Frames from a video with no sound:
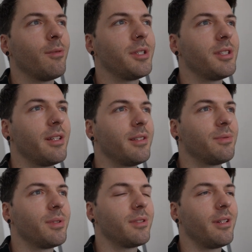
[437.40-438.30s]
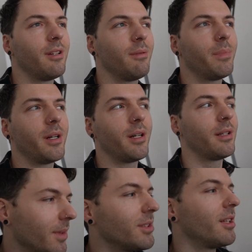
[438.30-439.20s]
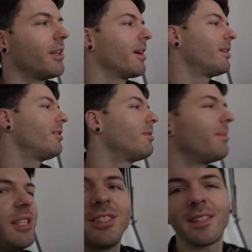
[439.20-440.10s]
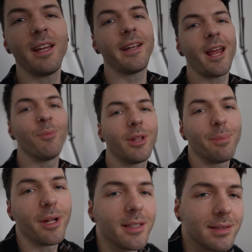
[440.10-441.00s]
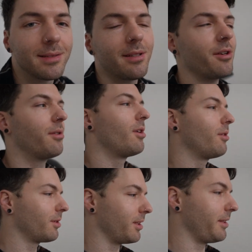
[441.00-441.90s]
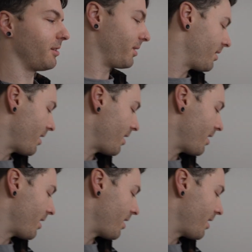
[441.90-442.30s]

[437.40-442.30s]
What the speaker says: wish that this wasn't here, but there's nothing I can do. It came with the place, so I'm gonna deal with